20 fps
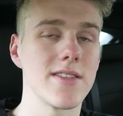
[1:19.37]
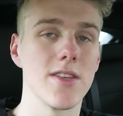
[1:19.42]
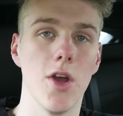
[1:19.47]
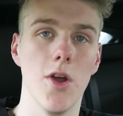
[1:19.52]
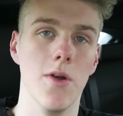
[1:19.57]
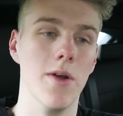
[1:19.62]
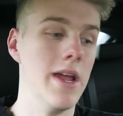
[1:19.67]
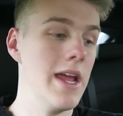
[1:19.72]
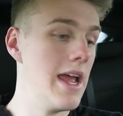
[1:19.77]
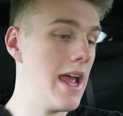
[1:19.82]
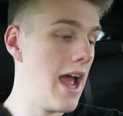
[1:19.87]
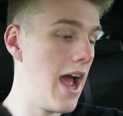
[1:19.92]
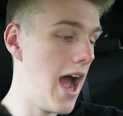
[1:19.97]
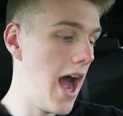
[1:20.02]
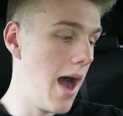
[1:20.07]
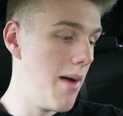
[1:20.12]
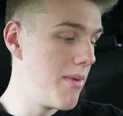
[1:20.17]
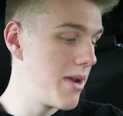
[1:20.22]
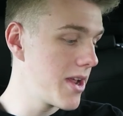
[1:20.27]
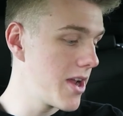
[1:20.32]
So
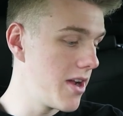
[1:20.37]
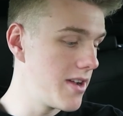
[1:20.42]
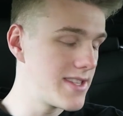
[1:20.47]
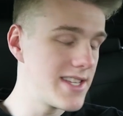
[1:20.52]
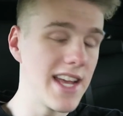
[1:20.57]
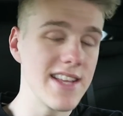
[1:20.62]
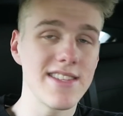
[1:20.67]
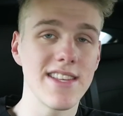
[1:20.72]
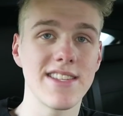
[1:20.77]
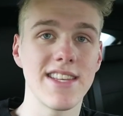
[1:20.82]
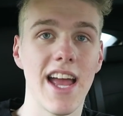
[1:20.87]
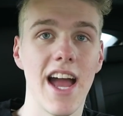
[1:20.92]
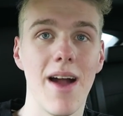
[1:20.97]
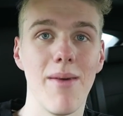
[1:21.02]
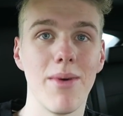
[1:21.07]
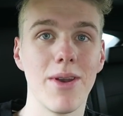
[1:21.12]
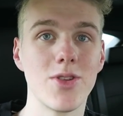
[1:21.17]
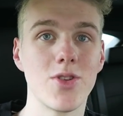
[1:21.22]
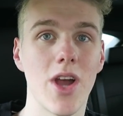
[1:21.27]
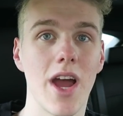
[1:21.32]
I'm going to go test this out.
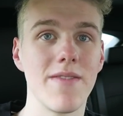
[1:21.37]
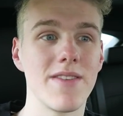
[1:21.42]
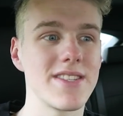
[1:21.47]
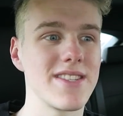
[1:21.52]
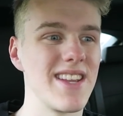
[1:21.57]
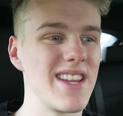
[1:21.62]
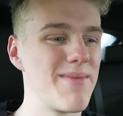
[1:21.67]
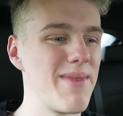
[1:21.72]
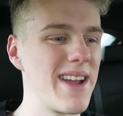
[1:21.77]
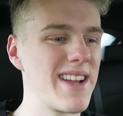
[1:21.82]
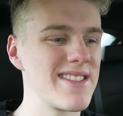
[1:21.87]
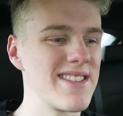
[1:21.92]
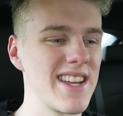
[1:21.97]
I'm going to drive to Sunnybank.